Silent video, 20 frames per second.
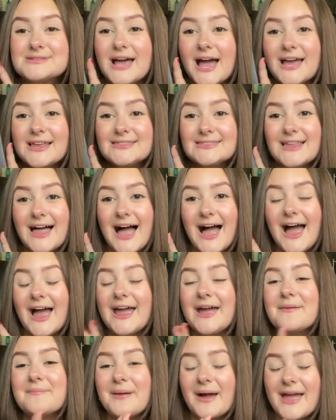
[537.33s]
I
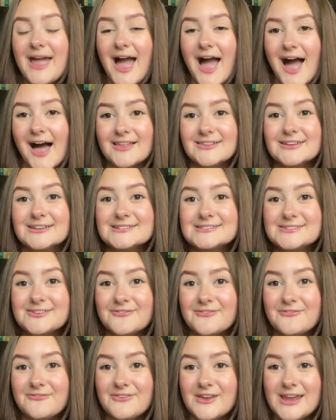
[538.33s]
Lie by Alice
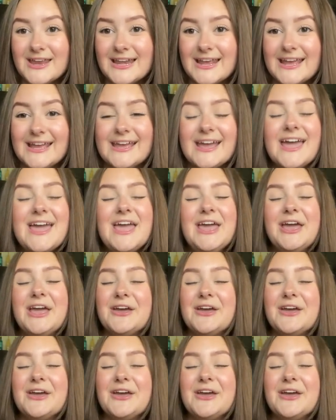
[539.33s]
Feeney.